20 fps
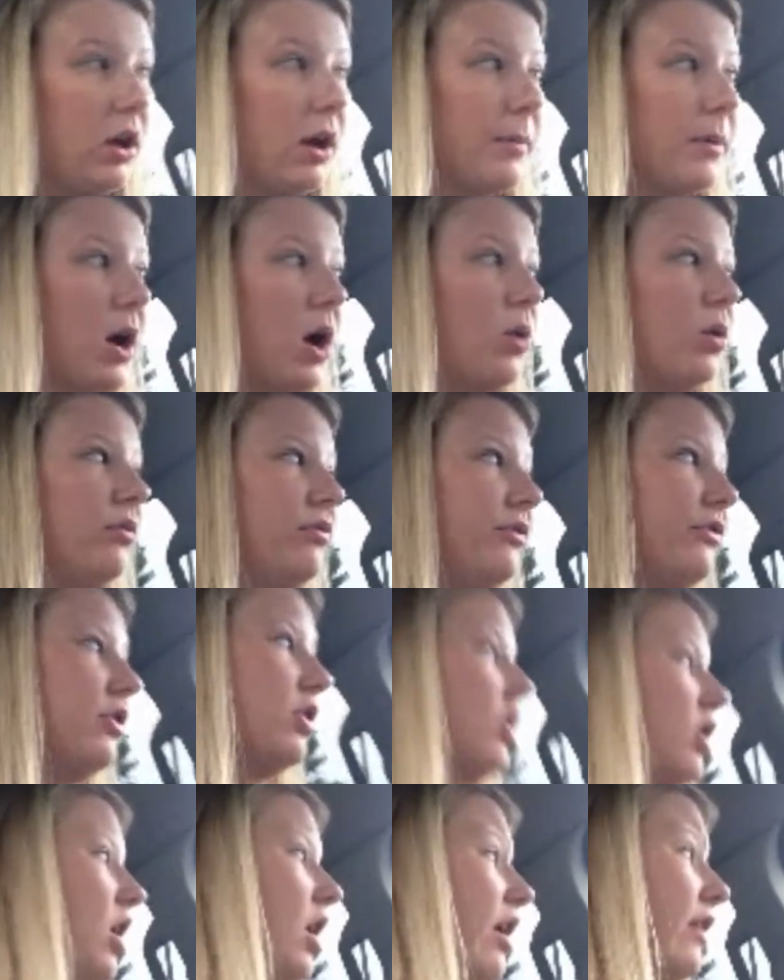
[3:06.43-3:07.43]
I'm going
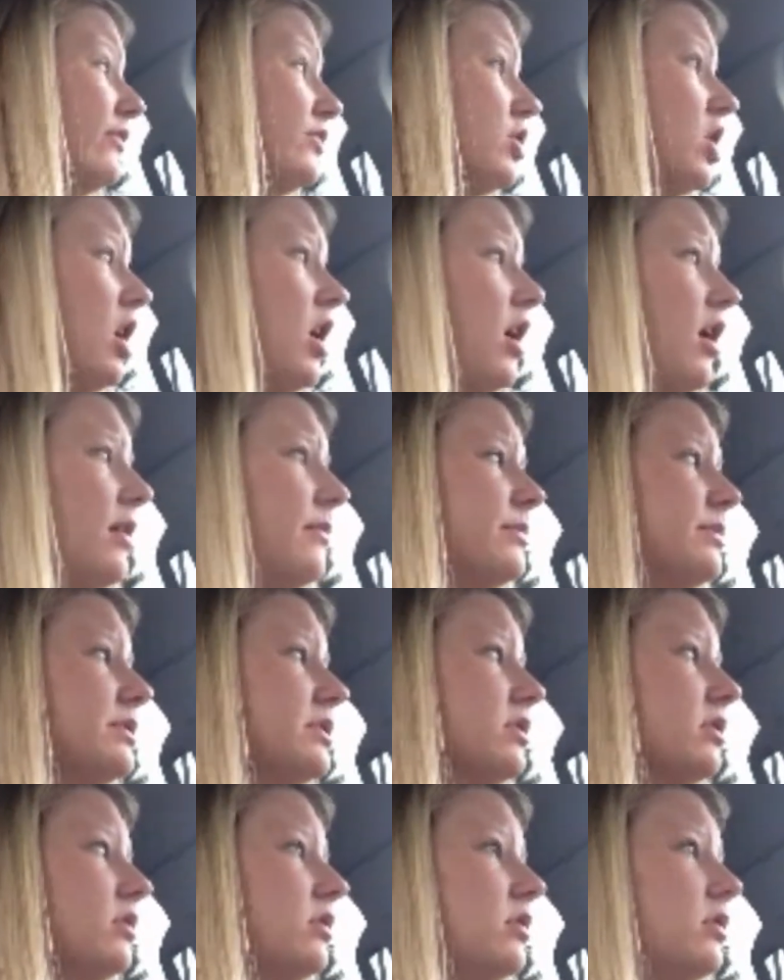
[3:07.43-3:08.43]
for cough
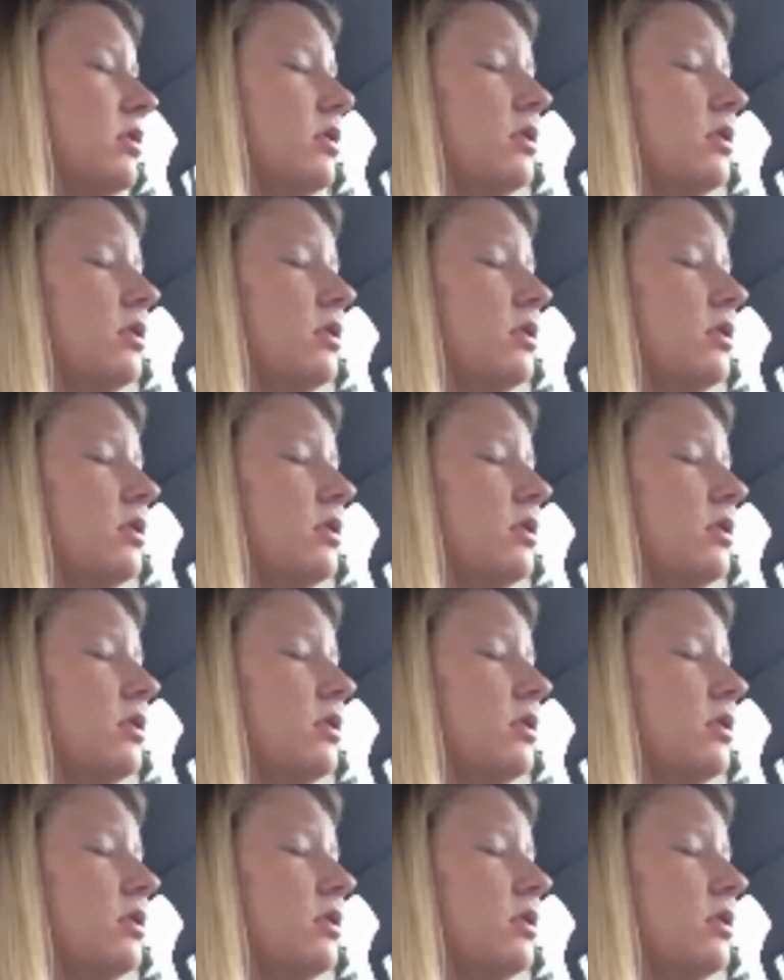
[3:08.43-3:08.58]
drops